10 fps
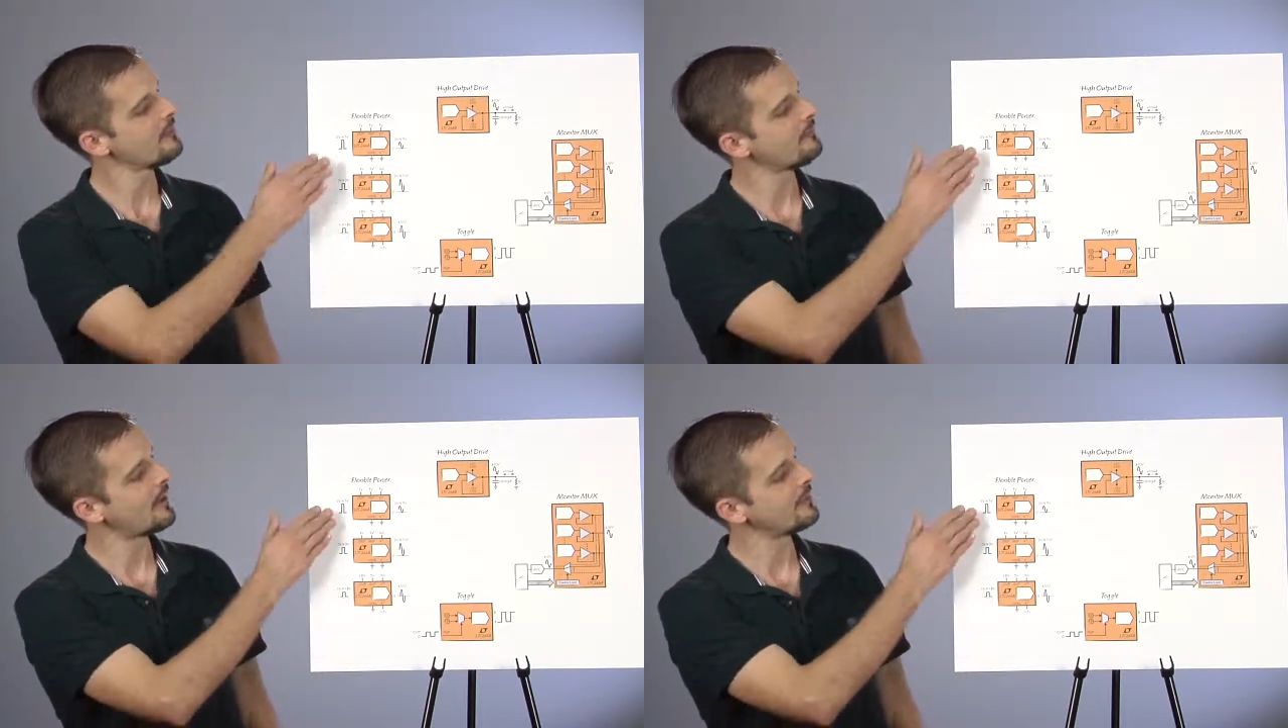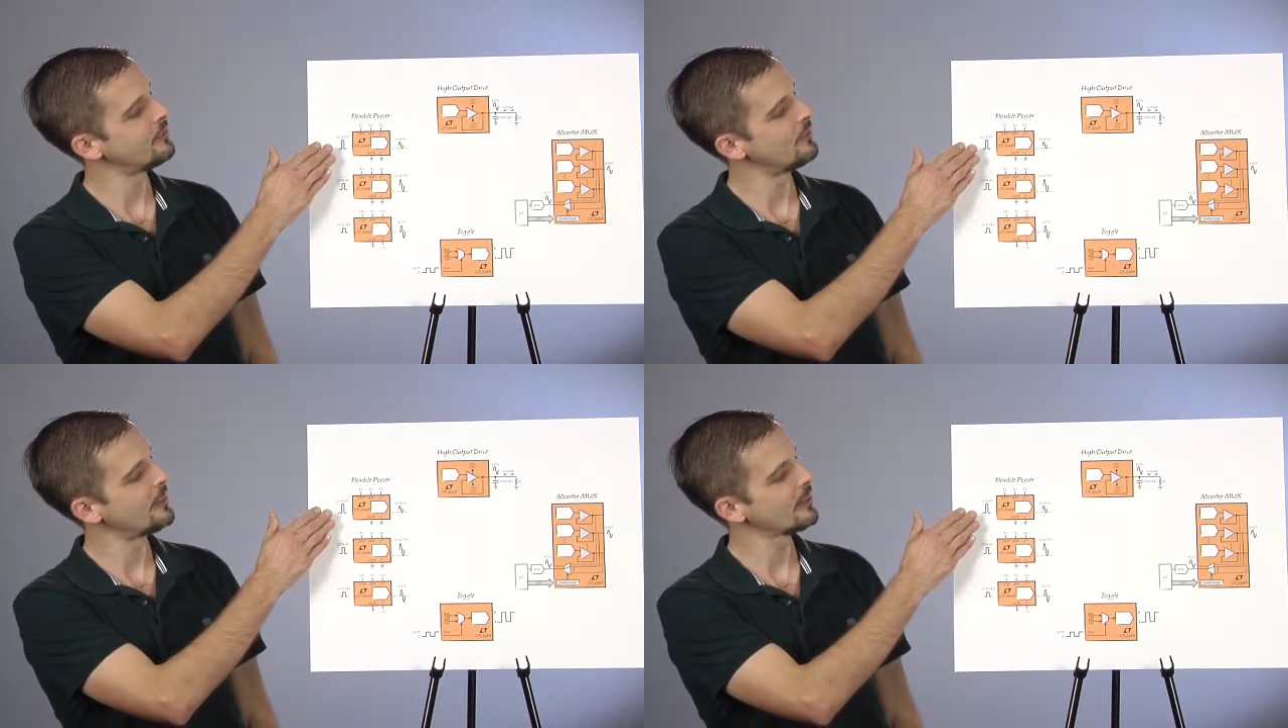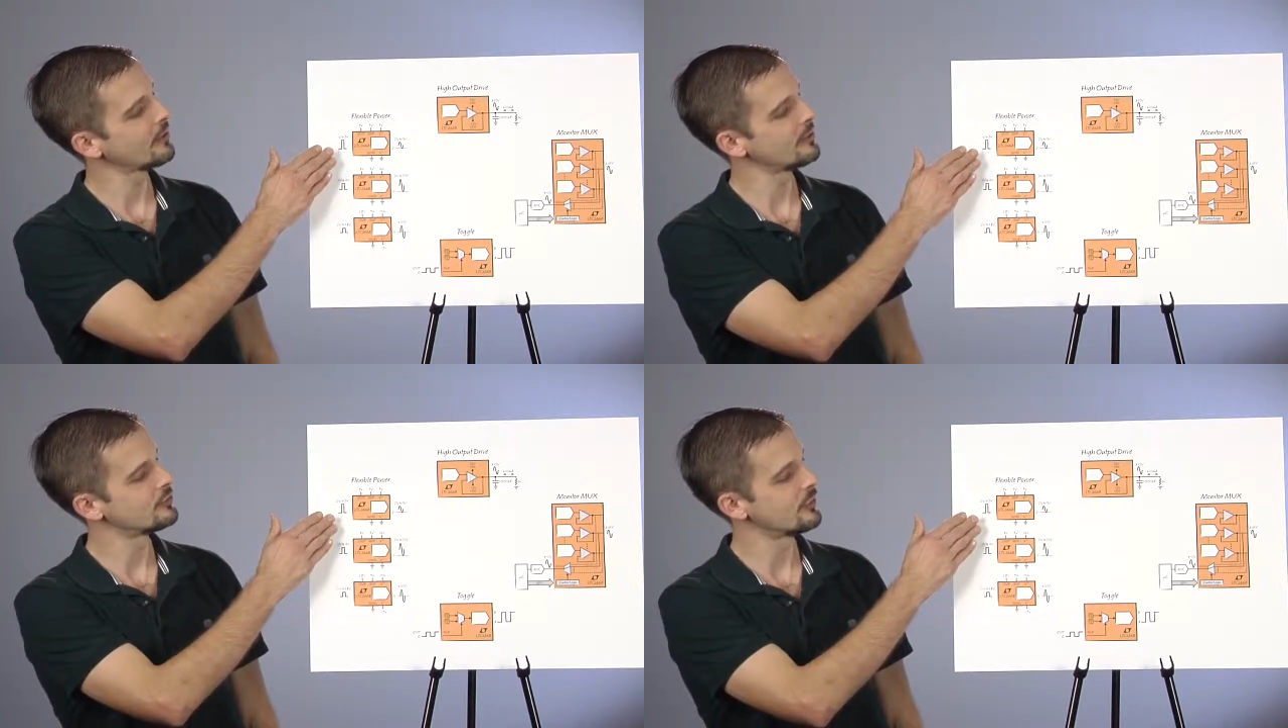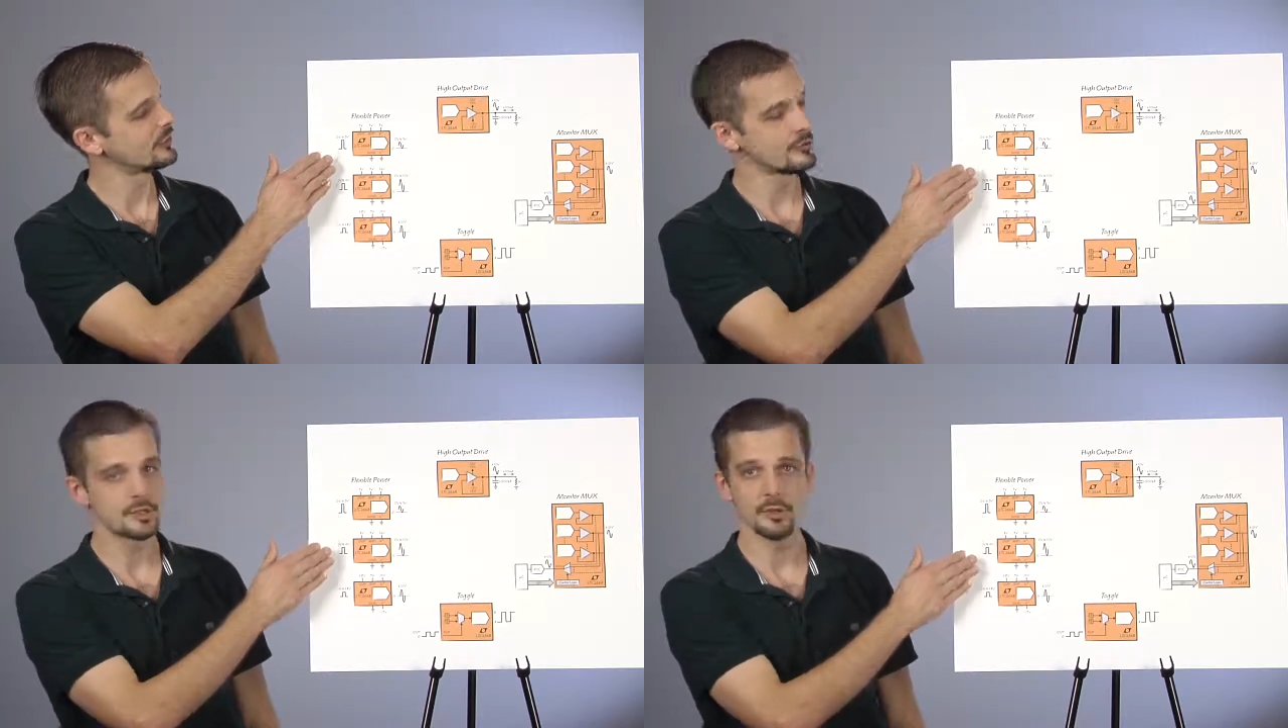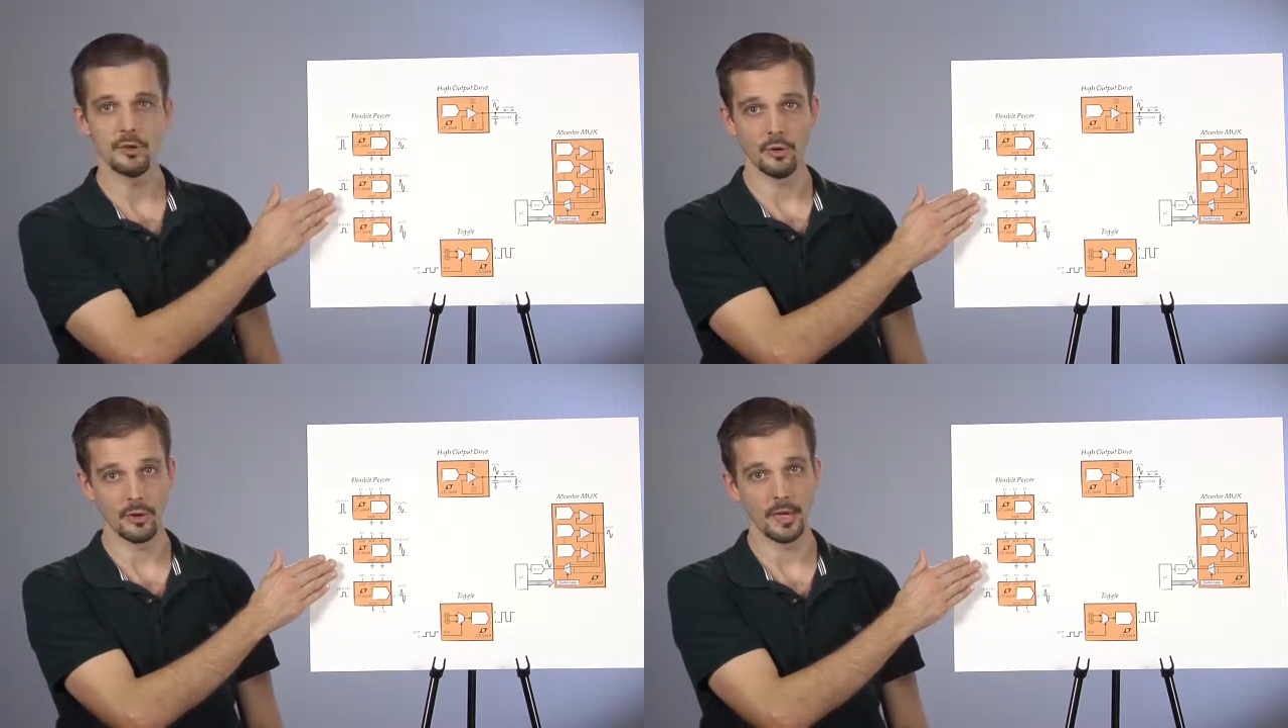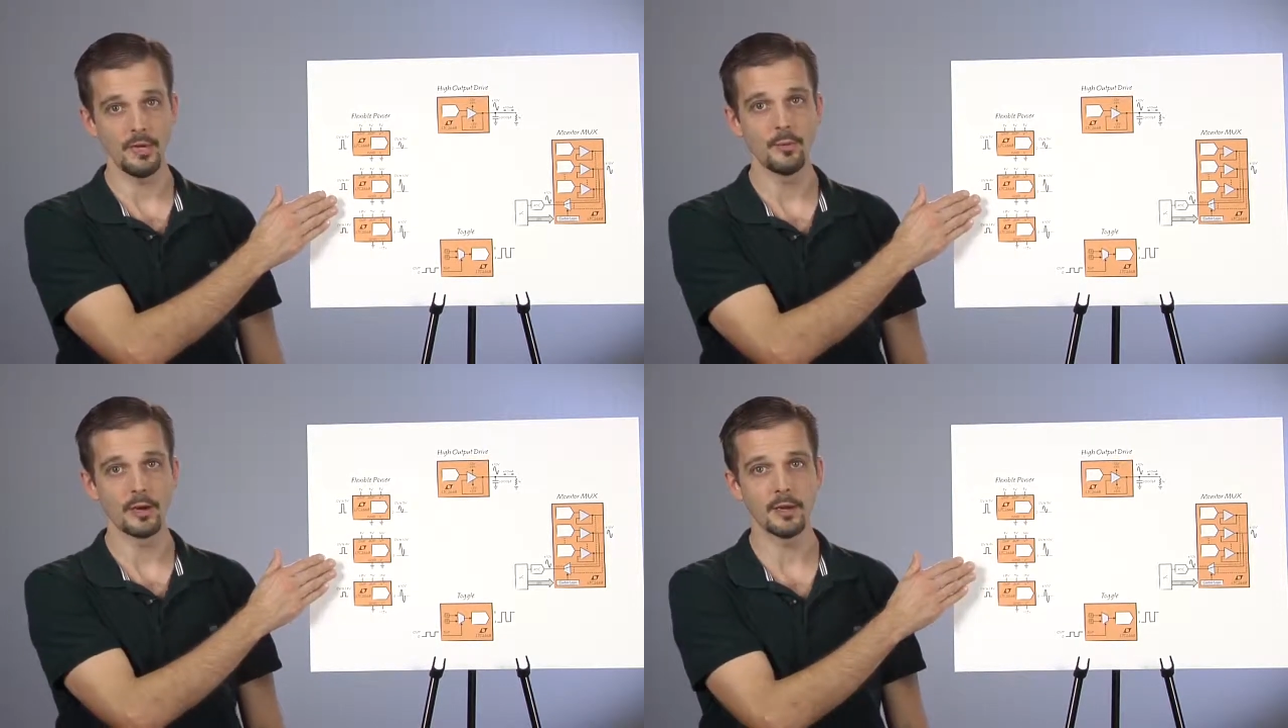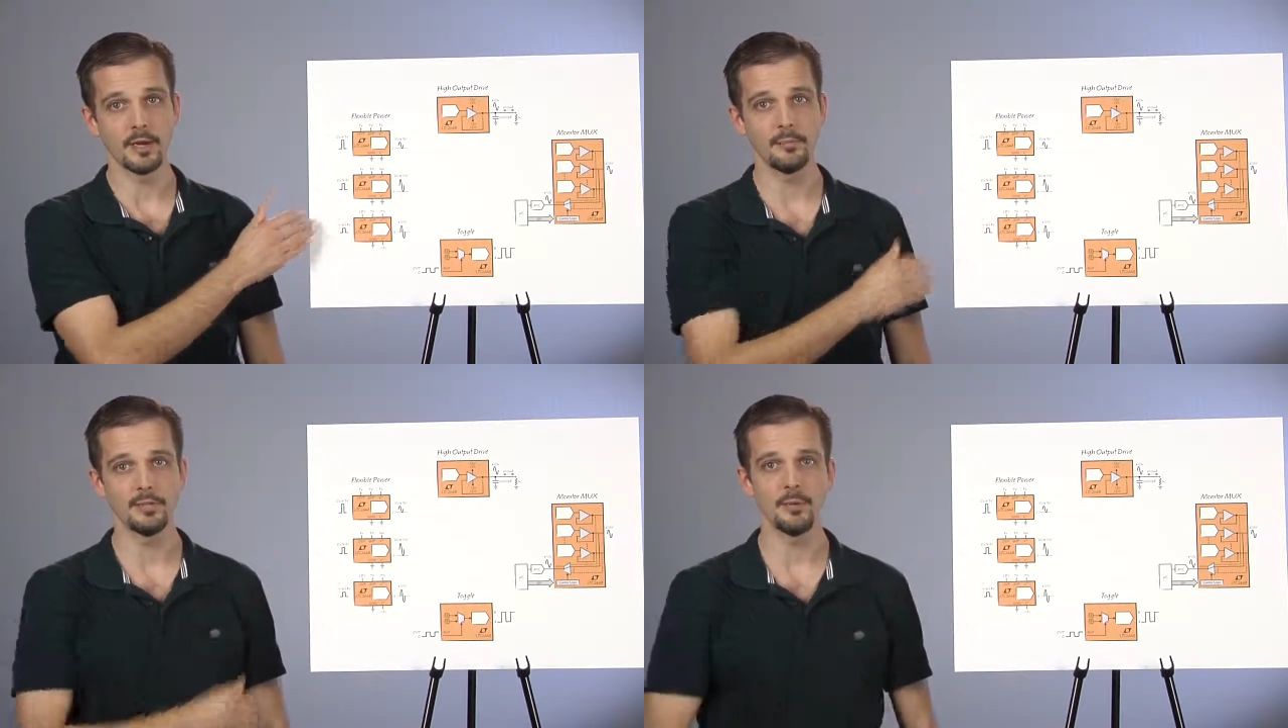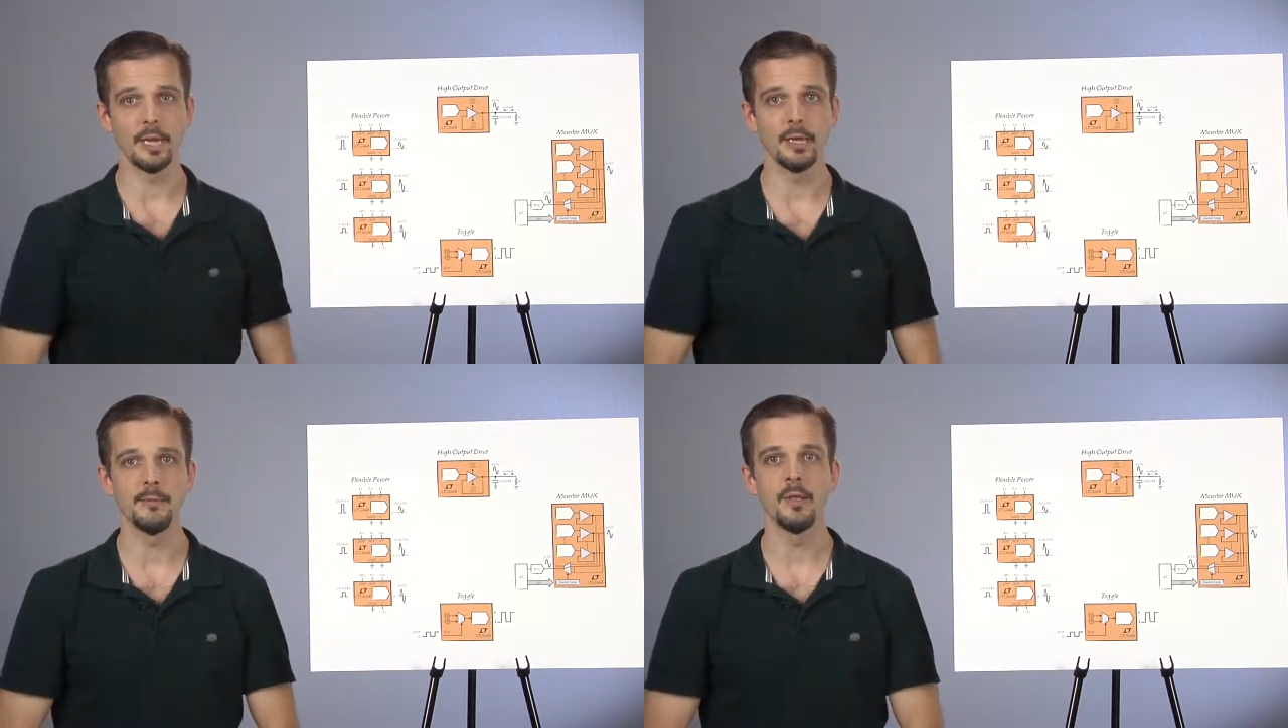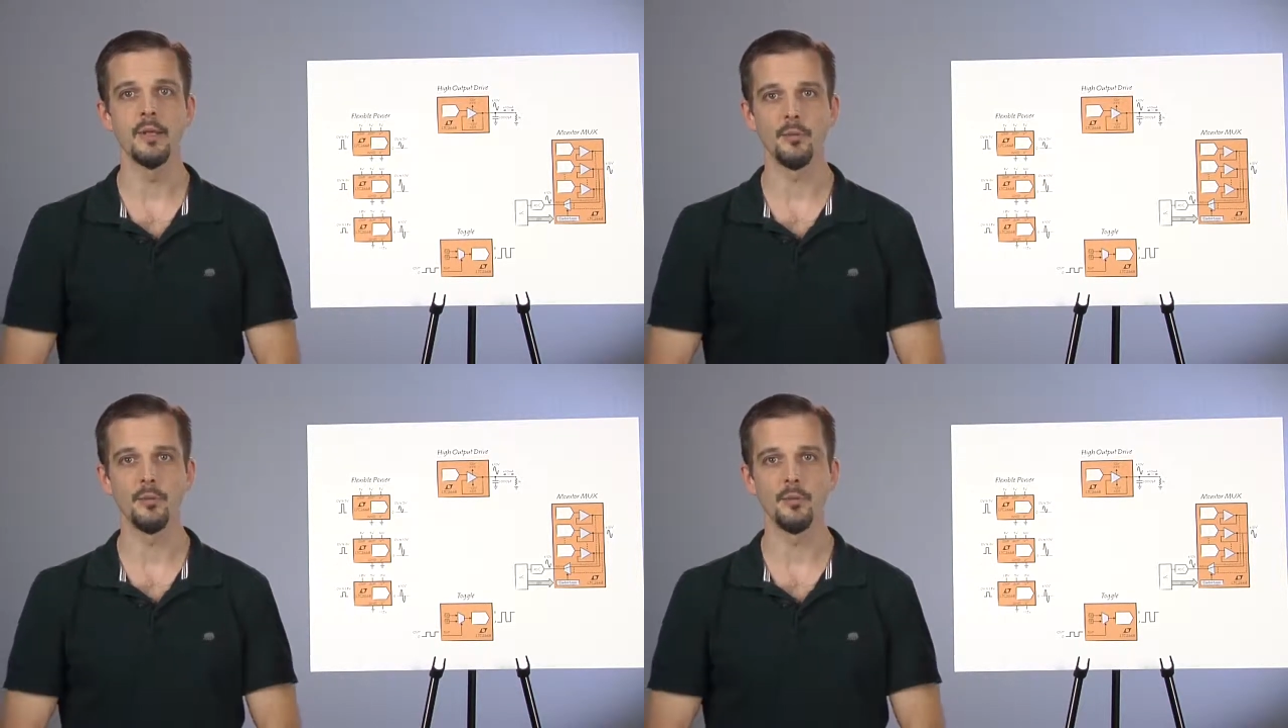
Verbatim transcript: 5-volt microcontrollers, or anywhere in between